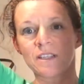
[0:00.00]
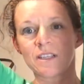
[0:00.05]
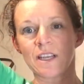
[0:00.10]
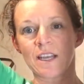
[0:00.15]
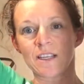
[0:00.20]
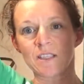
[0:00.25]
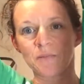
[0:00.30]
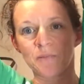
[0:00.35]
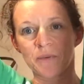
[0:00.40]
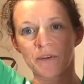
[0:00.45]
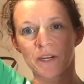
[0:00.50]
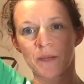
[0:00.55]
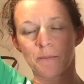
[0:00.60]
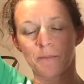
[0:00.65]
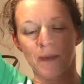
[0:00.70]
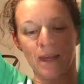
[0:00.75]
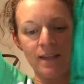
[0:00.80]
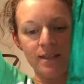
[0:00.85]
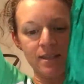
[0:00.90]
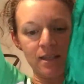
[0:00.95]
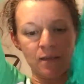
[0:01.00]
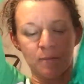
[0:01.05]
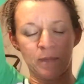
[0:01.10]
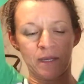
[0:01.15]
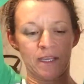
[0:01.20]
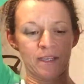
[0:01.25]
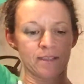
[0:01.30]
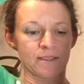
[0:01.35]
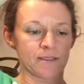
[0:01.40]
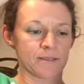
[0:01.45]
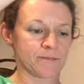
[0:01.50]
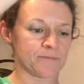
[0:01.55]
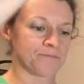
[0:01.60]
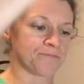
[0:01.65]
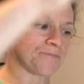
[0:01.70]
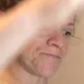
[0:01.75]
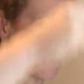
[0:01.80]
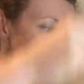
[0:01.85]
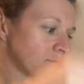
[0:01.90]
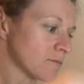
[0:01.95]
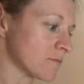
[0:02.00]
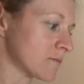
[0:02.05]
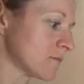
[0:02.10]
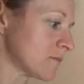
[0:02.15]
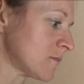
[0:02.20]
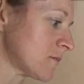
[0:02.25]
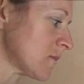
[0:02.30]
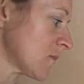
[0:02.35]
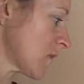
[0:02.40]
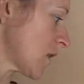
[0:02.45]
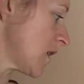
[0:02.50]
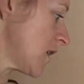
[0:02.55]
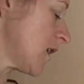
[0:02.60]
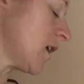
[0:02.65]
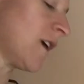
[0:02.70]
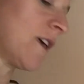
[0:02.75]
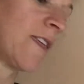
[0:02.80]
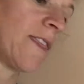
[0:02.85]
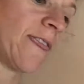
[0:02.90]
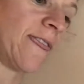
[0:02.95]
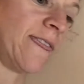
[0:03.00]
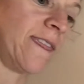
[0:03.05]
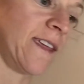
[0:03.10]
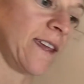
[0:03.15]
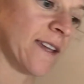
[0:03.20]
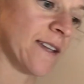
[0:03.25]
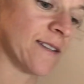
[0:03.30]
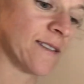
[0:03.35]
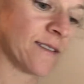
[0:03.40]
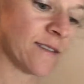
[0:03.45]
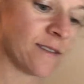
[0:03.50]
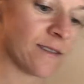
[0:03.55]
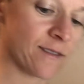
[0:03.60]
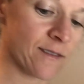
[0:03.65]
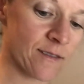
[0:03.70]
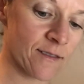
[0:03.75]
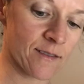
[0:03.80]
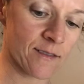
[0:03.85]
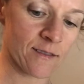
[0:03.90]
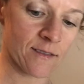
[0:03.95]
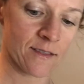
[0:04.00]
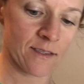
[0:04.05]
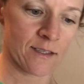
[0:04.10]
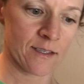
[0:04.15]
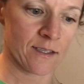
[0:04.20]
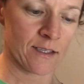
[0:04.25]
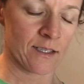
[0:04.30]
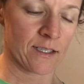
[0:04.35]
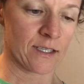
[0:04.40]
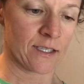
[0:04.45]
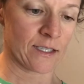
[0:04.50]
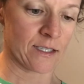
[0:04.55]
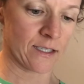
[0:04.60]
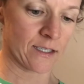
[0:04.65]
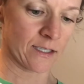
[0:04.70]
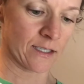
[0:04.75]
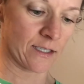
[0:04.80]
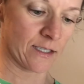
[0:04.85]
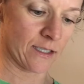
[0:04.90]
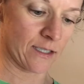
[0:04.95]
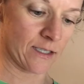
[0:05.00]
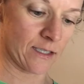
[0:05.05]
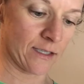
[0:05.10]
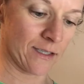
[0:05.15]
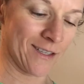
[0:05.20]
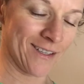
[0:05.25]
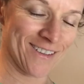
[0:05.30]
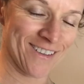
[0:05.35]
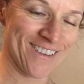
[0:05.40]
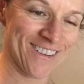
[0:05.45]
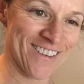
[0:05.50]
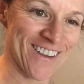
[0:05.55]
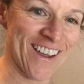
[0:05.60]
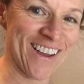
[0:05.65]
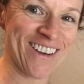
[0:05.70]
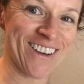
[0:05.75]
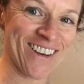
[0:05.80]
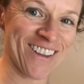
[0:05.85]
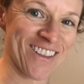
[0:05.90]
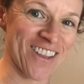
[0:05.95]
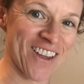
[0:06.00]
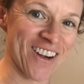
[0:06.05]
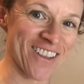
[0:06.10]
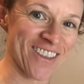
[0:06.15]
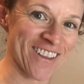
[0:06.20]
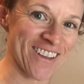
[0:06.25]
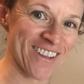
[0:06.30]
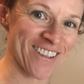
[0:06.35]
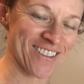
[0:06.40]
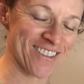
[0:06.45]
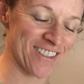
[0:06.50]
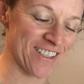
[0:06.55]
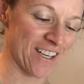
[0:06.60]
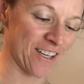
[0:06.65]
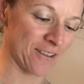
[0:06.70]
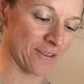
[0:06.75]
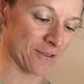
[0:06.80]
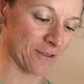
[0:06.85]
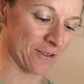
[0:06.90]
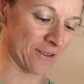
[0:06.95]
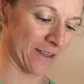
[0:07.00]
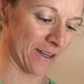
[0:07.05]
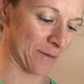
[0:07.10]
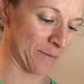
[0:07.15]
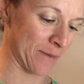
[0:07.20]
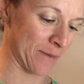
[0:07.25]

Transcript: a nice, pretty basic piece. This, I did a lot of things today that are like